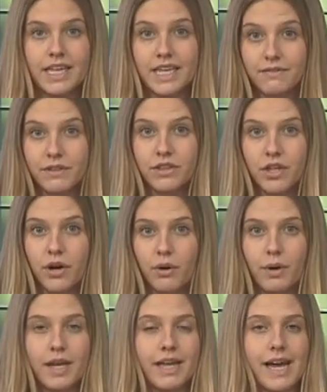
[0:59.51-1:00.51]
even
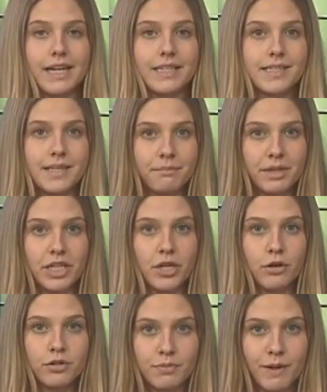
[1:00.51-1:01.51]
though it had Assembly
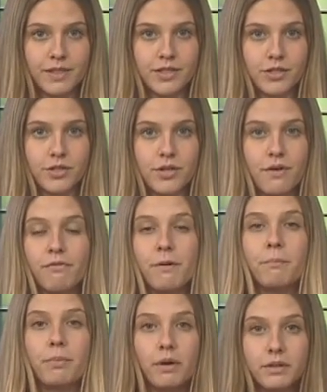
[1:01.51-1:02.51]
co sponsors
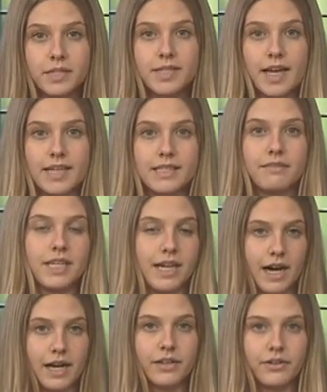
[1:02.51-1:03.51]
from both sides of
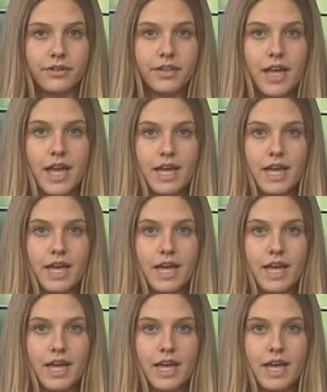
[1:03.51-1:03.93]
the aisle.